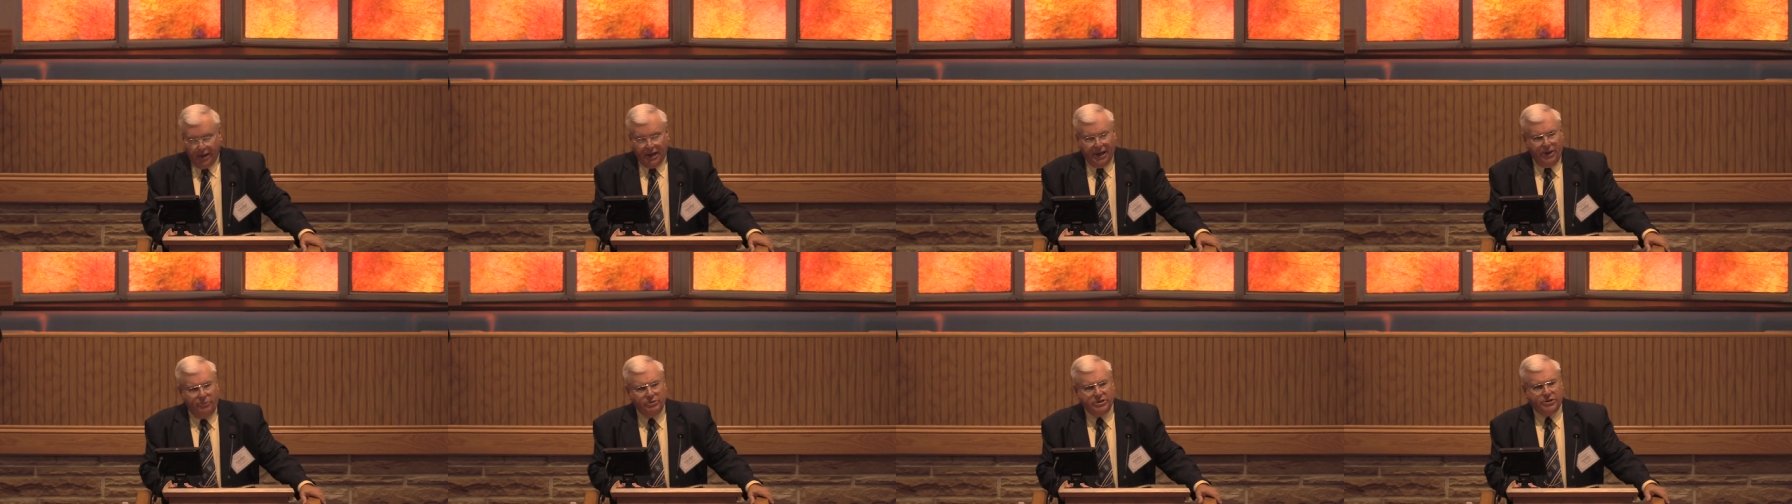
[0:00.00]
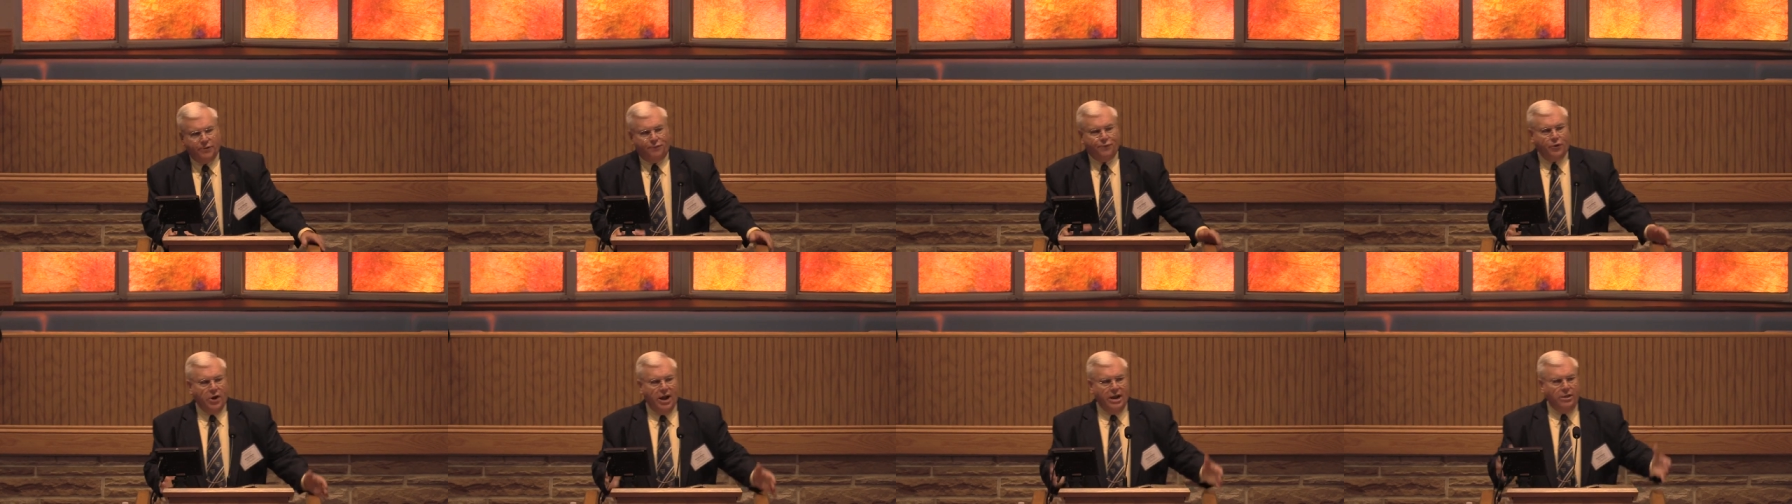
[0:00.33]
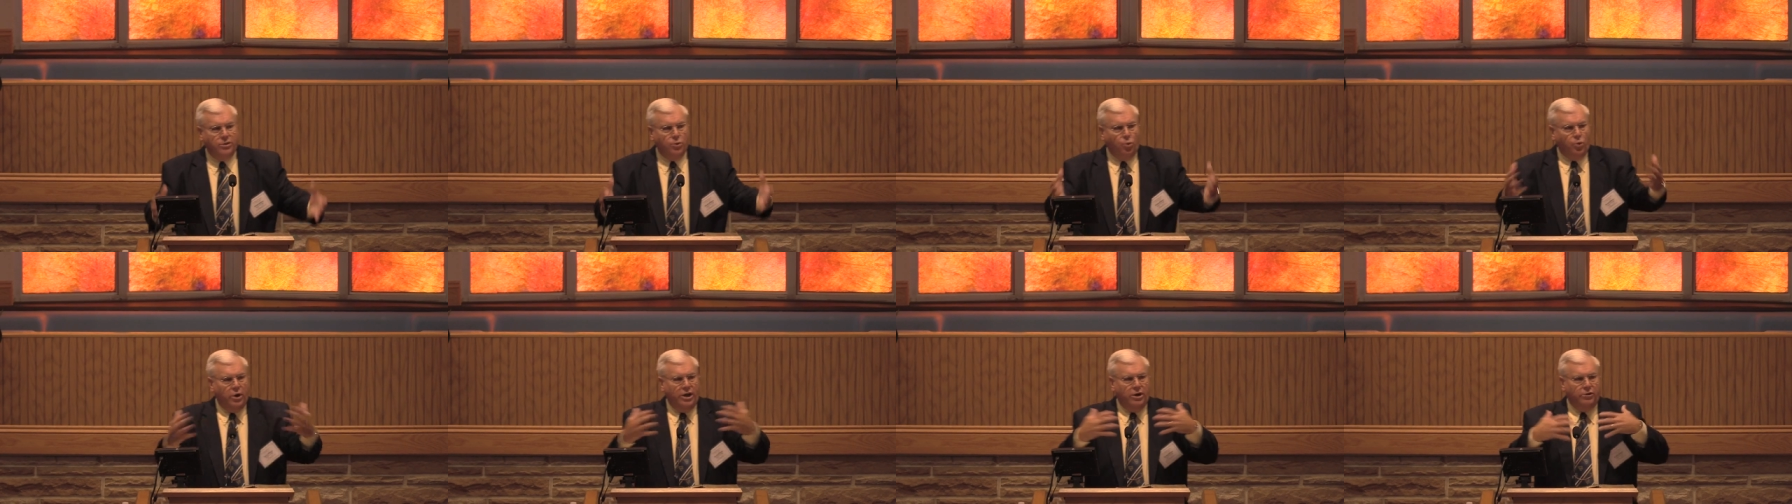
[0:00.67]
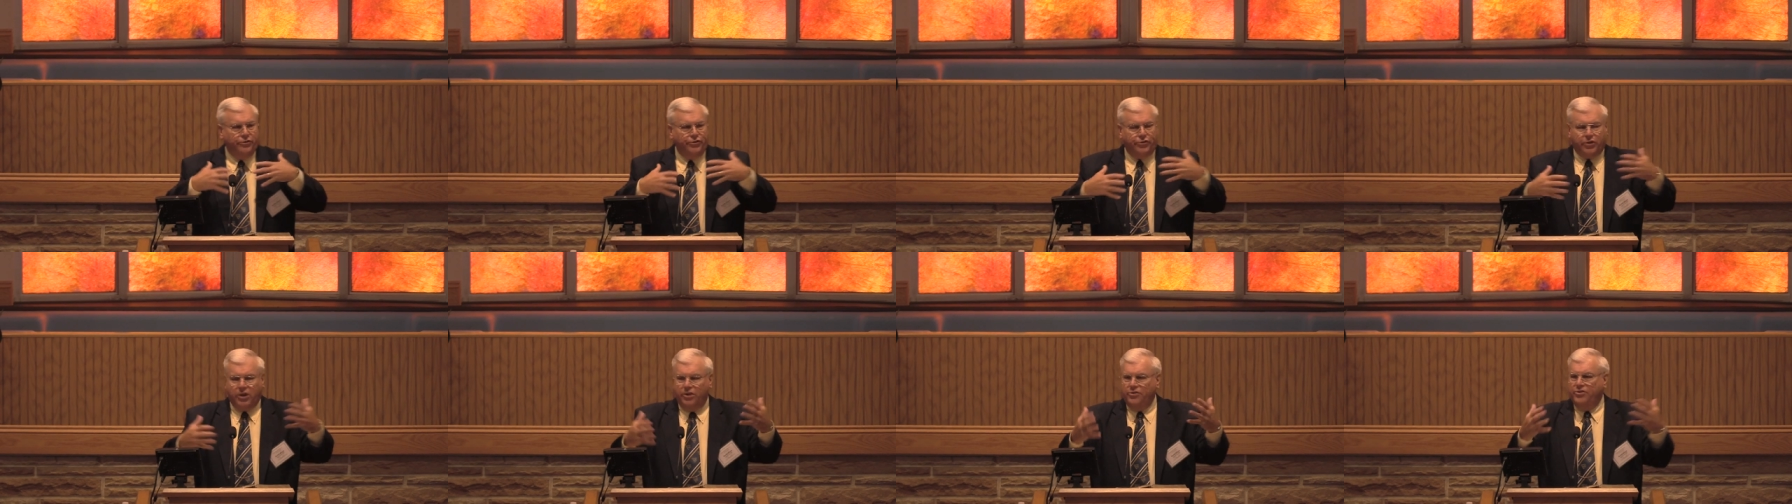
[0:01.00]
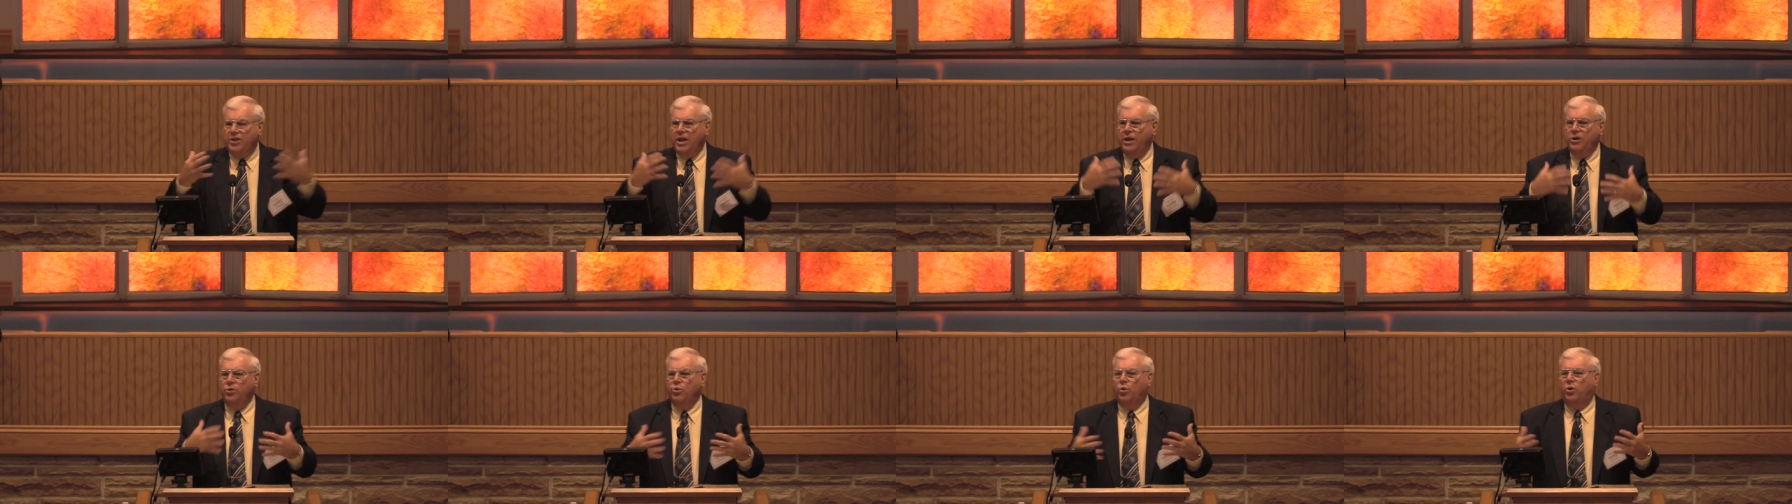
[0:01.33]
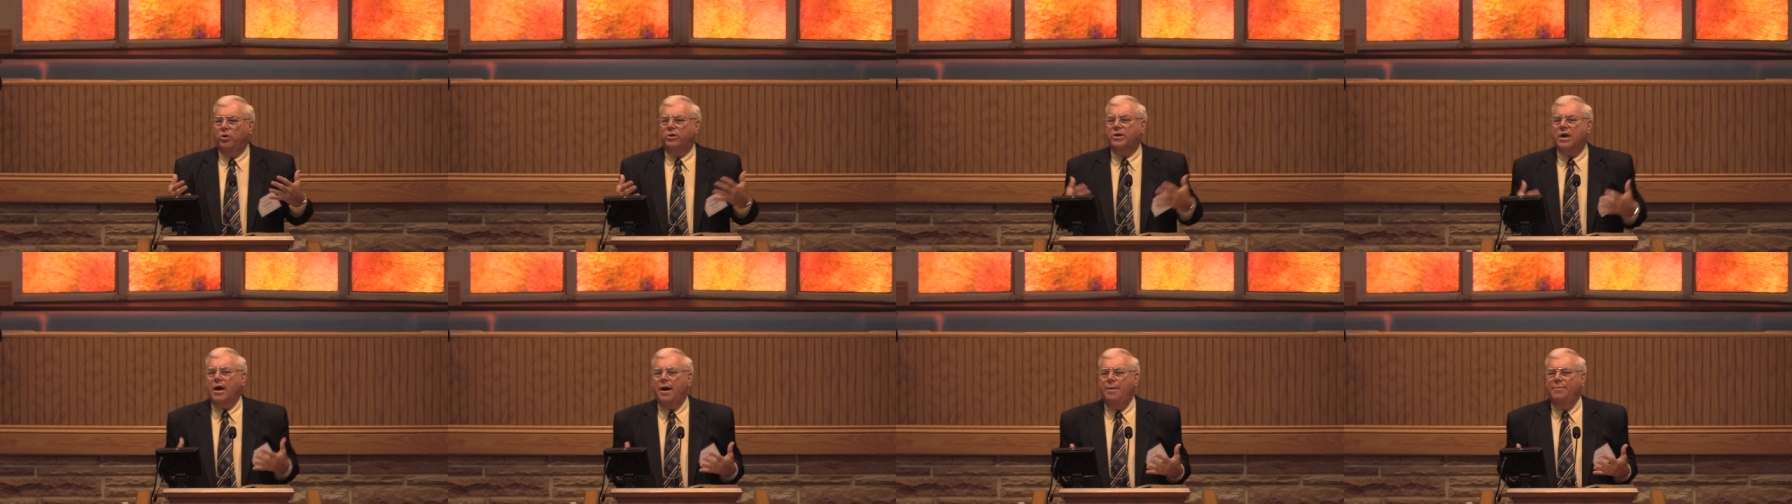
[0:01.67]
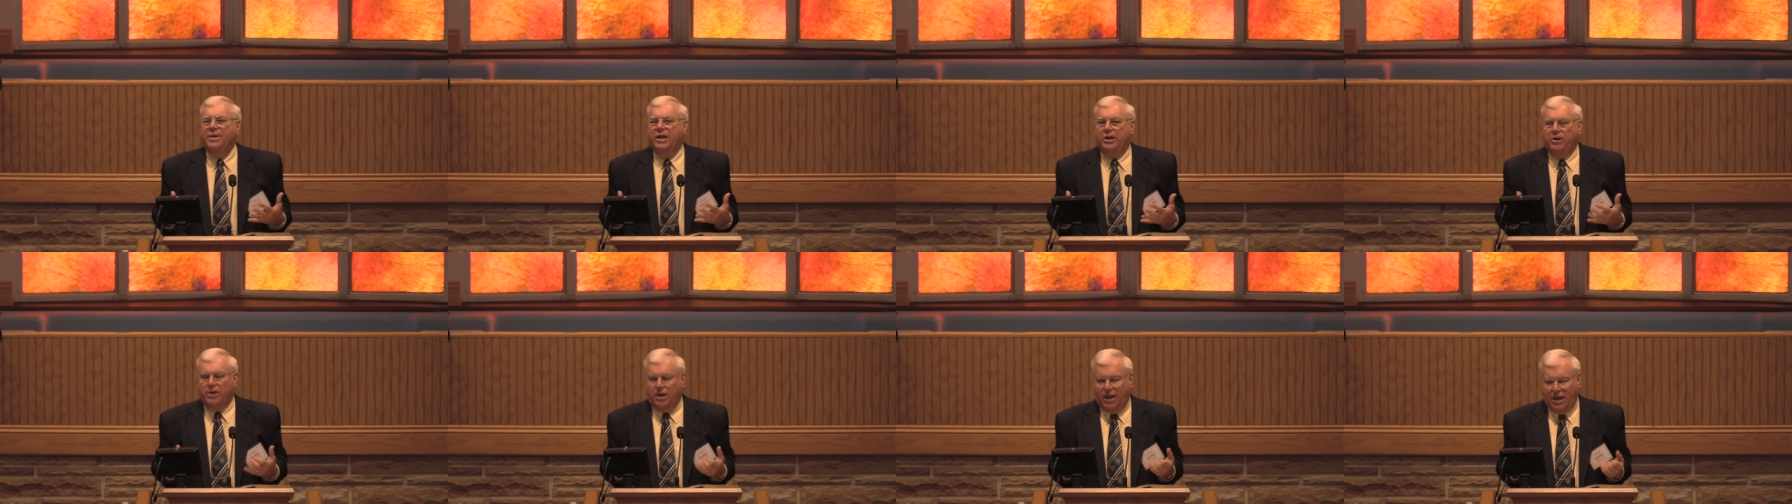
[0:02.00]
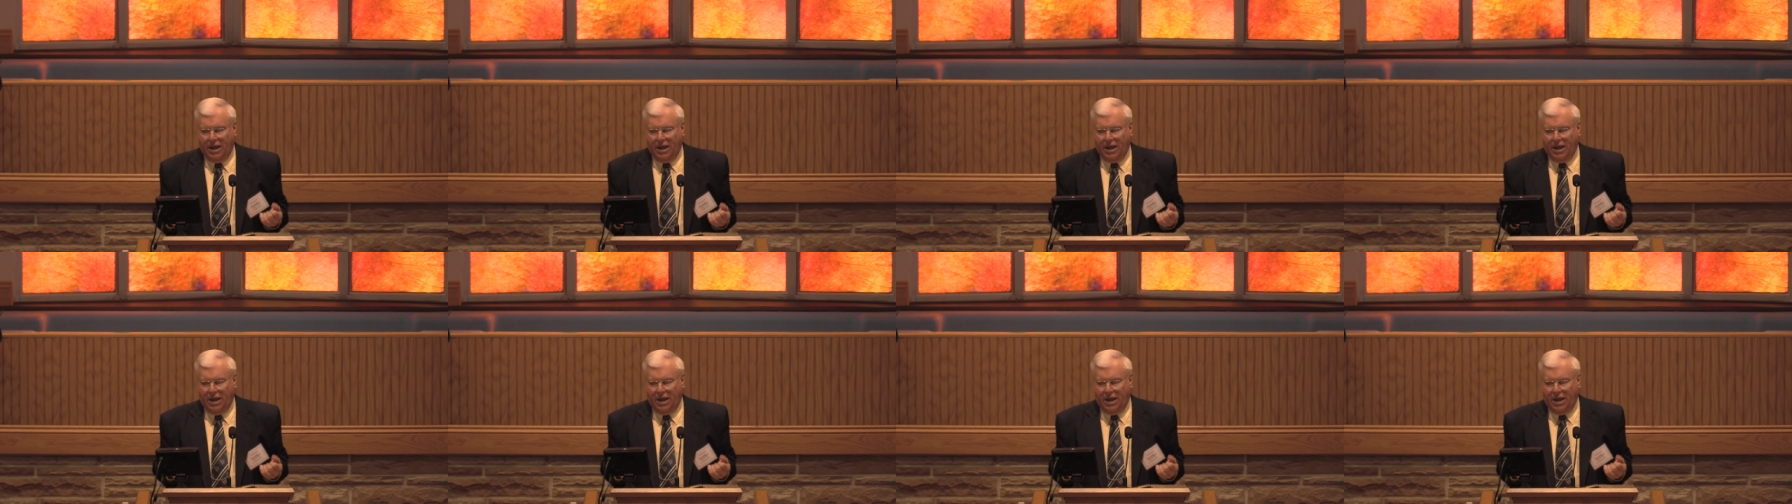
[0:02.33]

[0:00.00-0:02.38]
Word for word: He was afraid the widow's continual coming